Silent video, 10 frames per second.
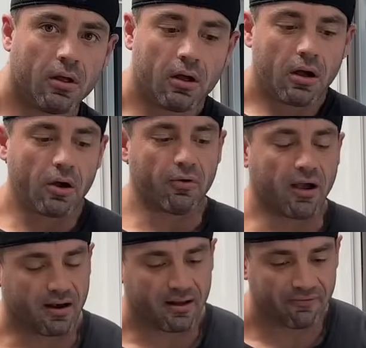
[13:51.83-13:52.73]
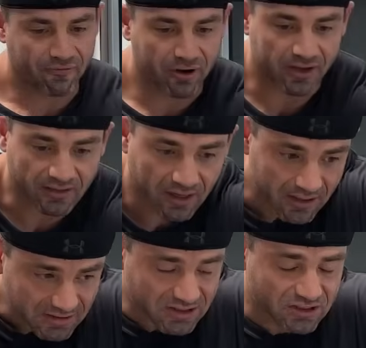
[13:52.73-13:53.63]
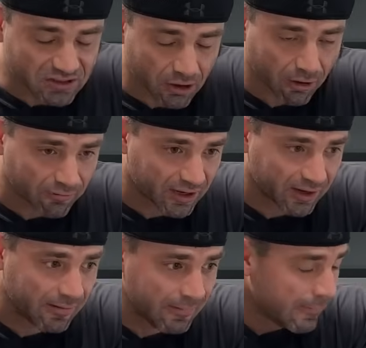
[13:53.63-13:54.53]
All right, I'm freaking starving.